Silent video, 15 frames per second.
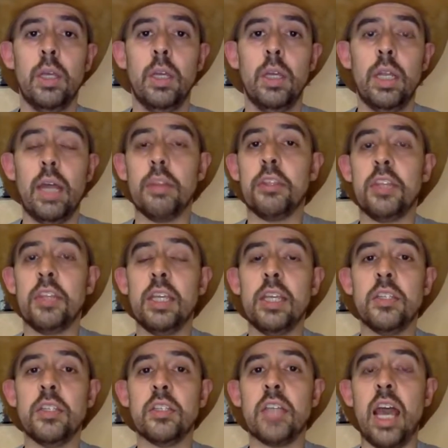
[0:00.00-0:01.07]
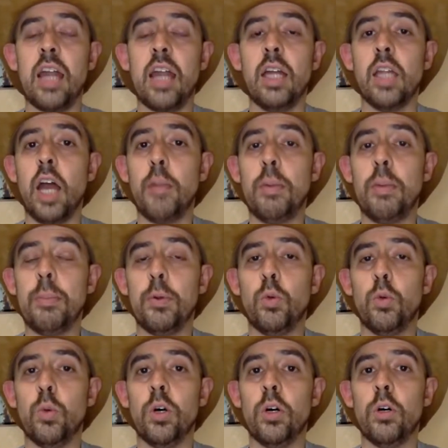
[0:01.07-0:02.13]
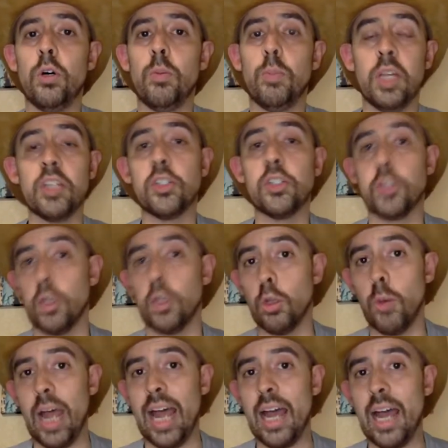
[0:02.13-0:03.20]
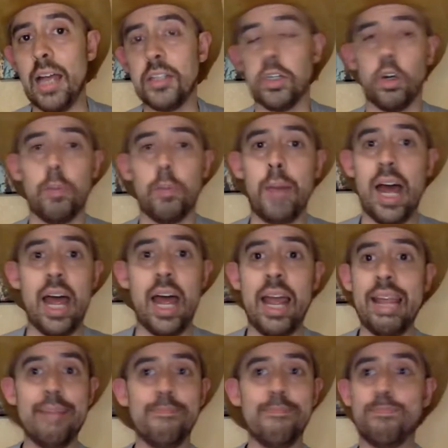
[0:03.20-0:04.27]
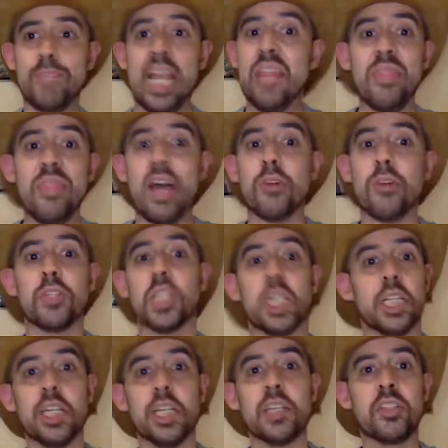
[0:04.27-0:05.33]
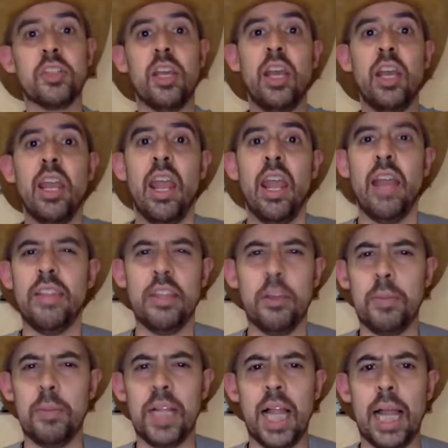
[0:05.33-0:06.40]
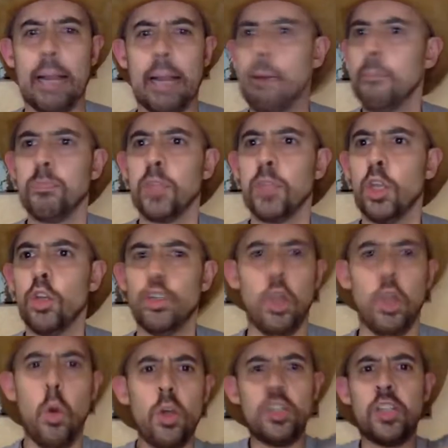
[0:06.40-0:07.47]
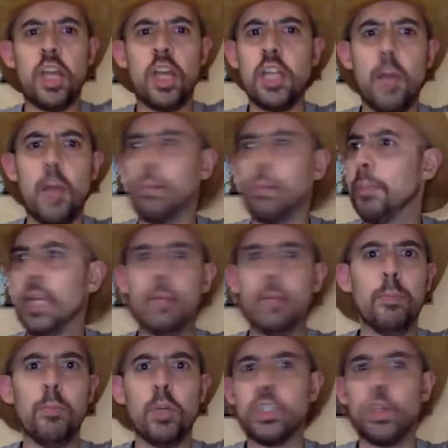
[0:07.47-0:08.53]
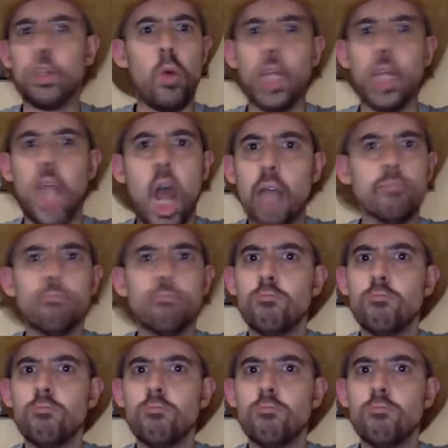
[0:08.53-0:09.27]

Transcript: Now, the thing is that a lot of people will place solo ads or buy 10,000 clicks, and then they'll be like, no one signed up with me. What's going on?